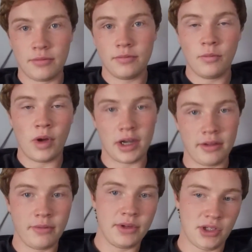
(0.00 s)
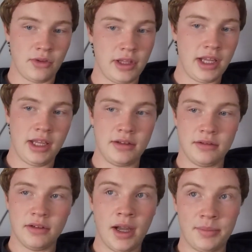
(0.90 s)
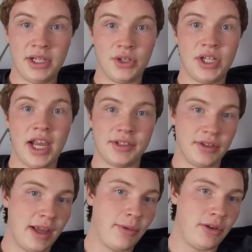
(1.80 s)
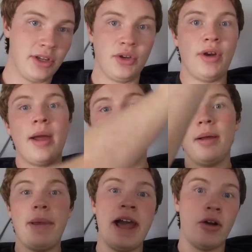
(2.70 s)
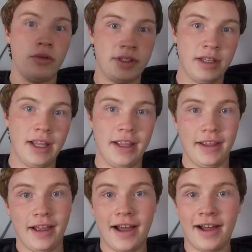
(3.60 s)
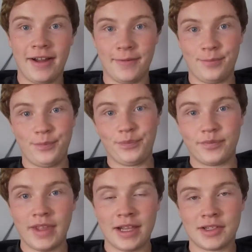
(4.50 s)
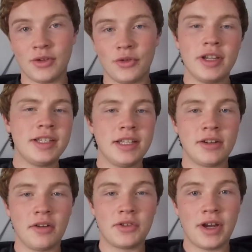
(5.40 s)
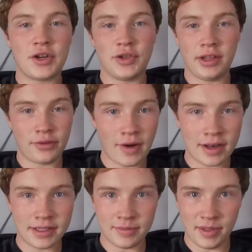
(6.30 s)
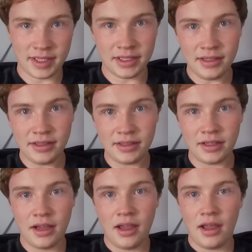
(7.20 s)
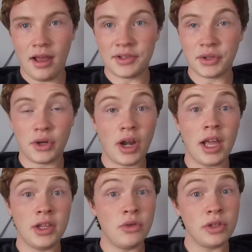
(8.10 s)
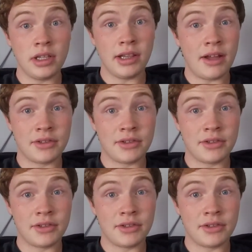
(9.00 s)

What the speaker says: water that was only up to your chest, so that way you could grab it up out. And so green sea turtles are actually a threatened species. So you're not usually allowed